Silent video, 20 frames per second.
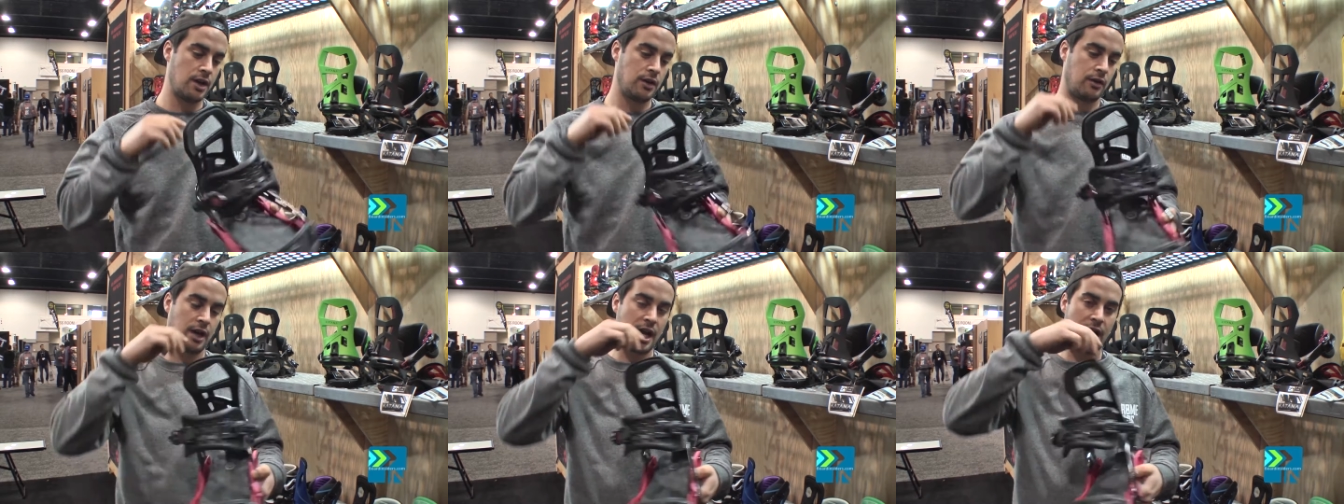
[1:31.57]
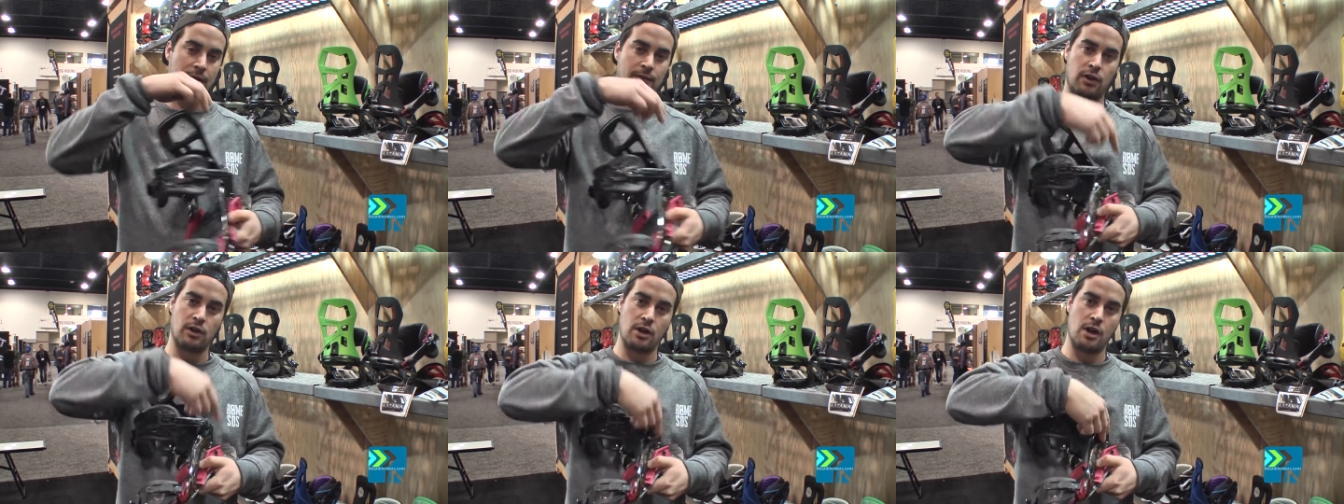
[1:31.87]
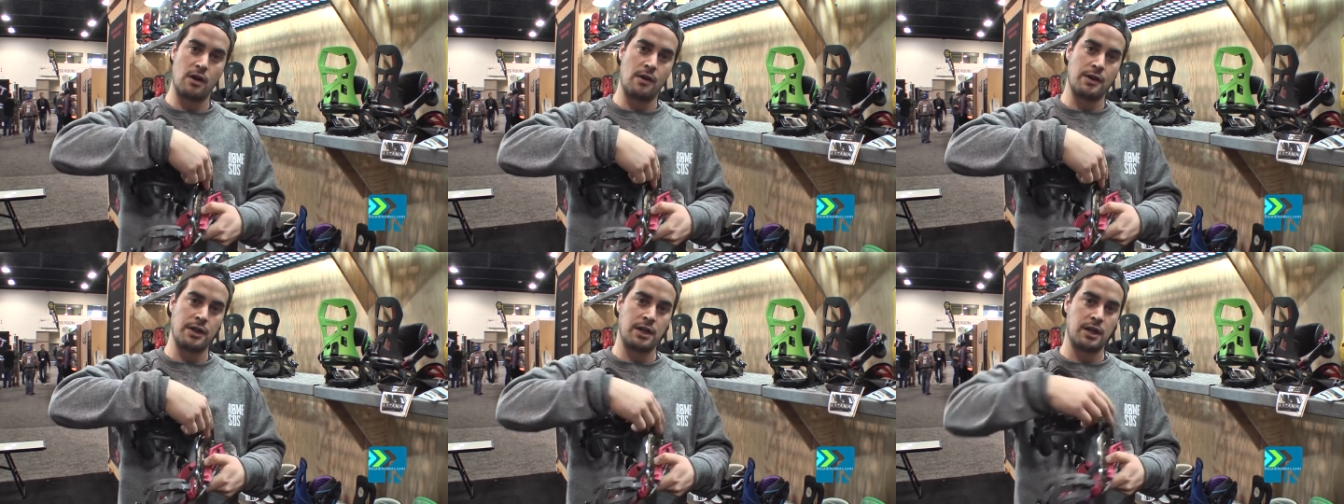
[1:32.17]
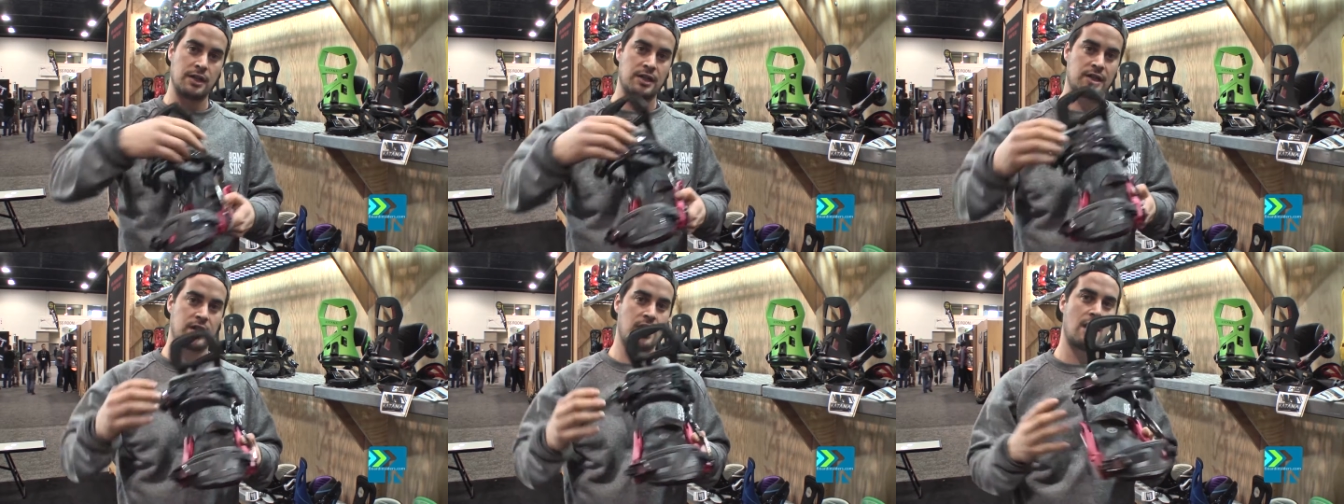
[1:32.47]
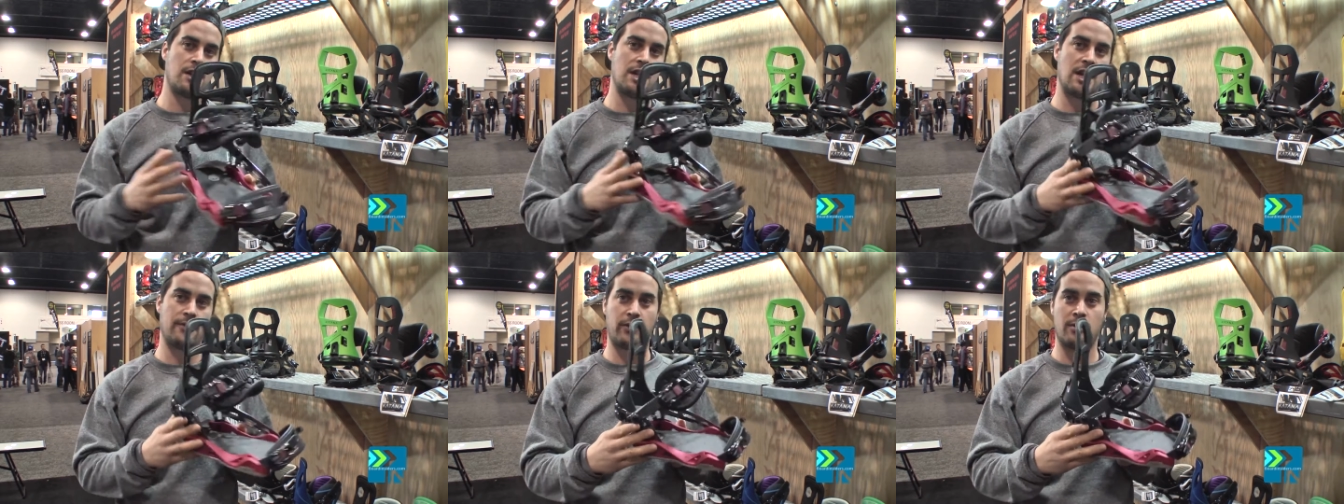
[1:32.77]
You can have it low on the
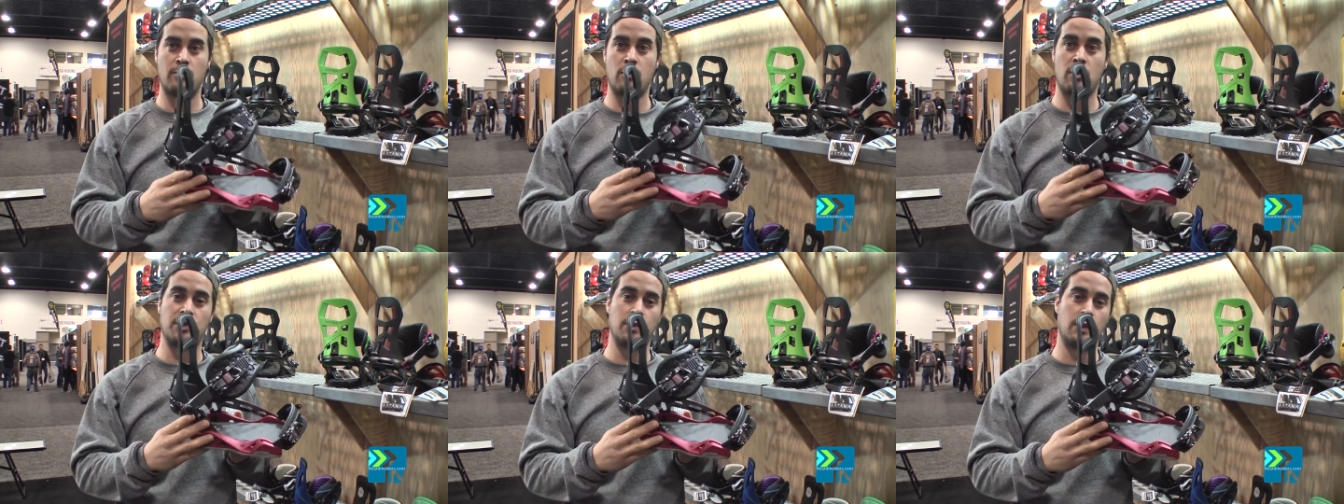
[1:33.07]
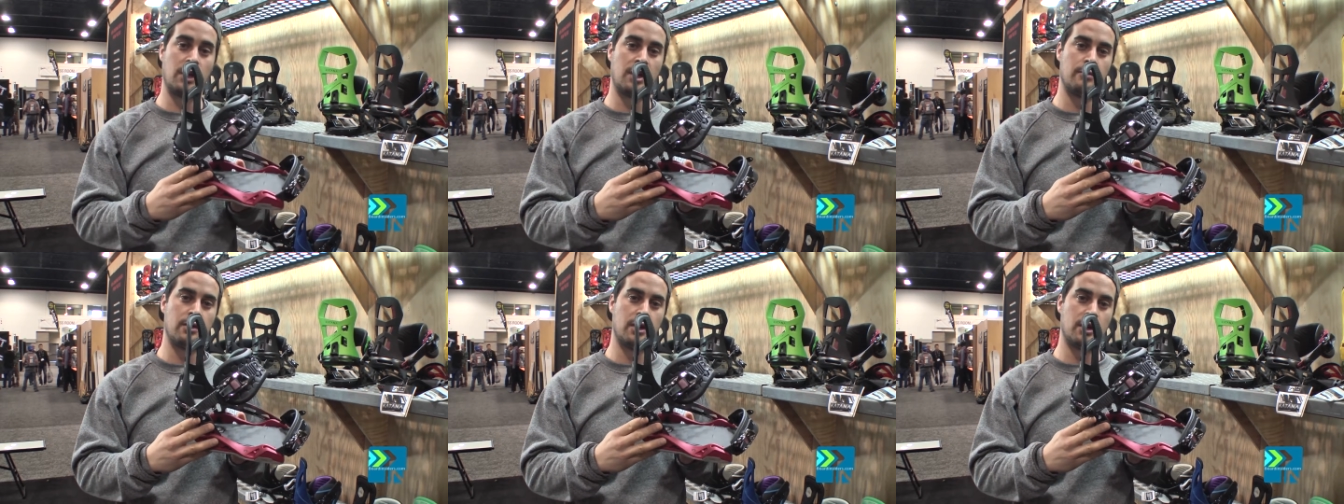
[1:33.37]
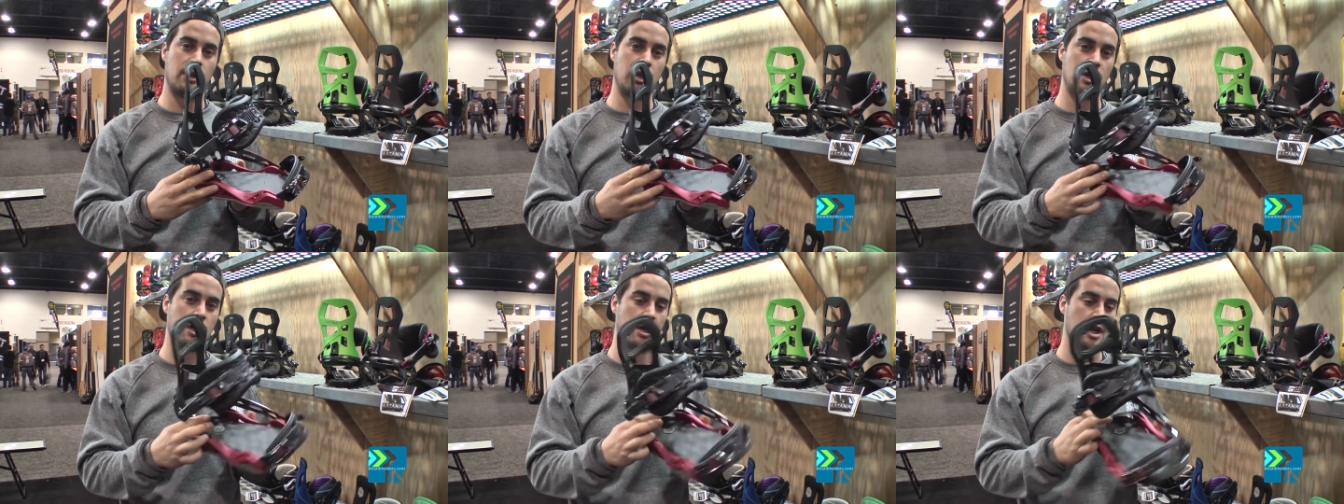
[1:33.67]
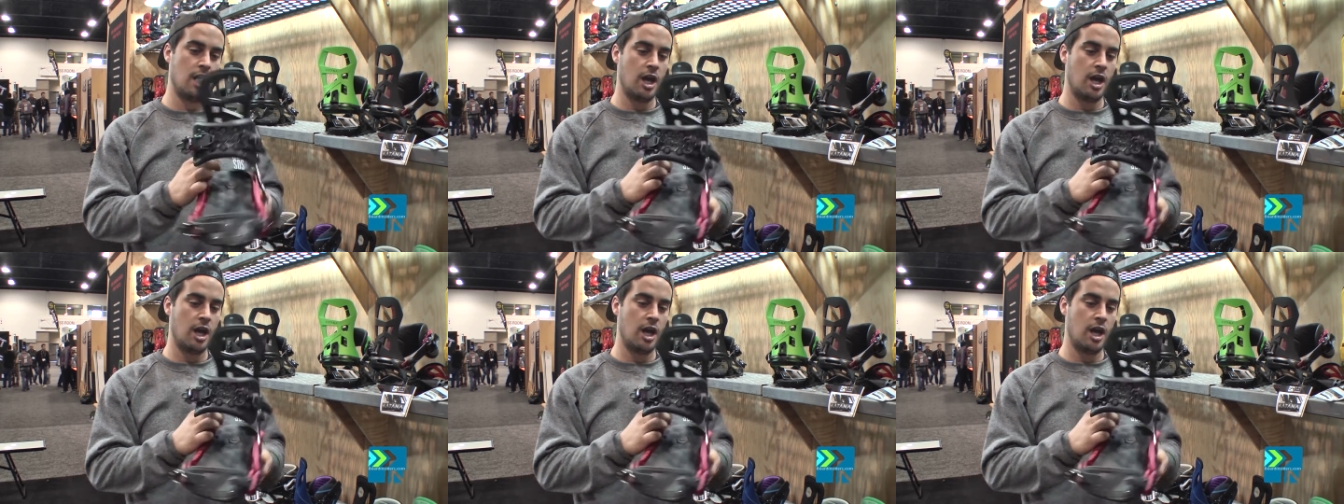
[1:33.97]
inside for more tweakability.